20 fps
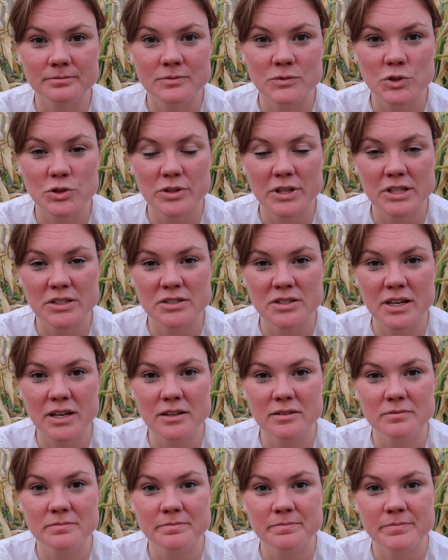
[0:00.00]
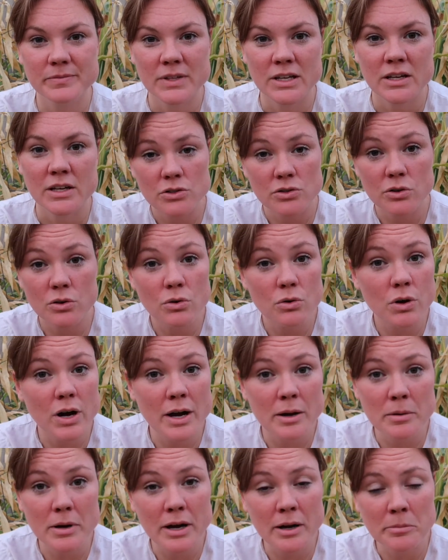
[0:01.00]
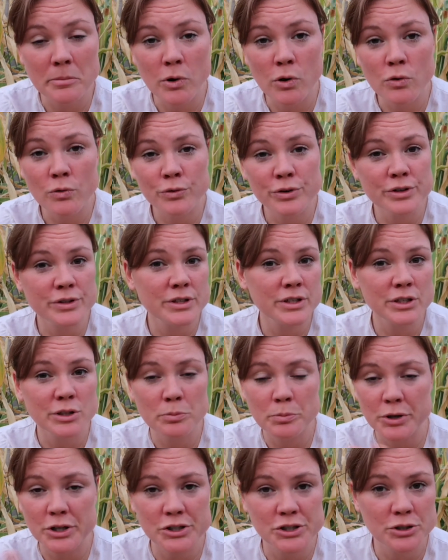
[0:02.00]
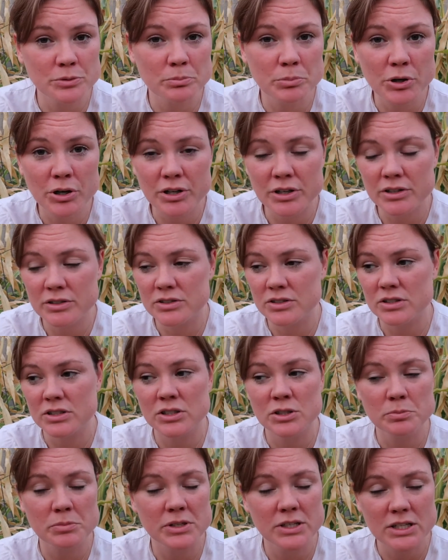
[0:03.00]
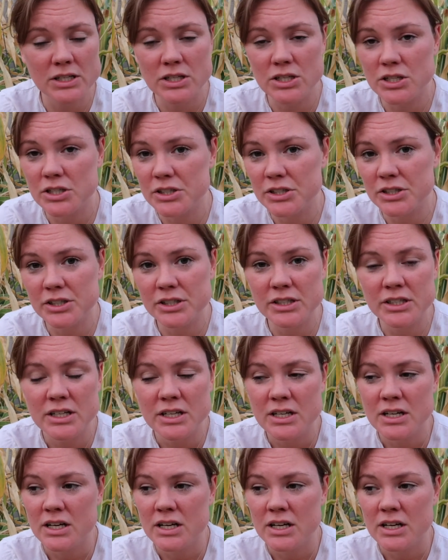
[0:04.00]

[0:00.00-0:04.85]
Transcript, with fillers: so that's that. So I, I'm over the depression part. It's been a year.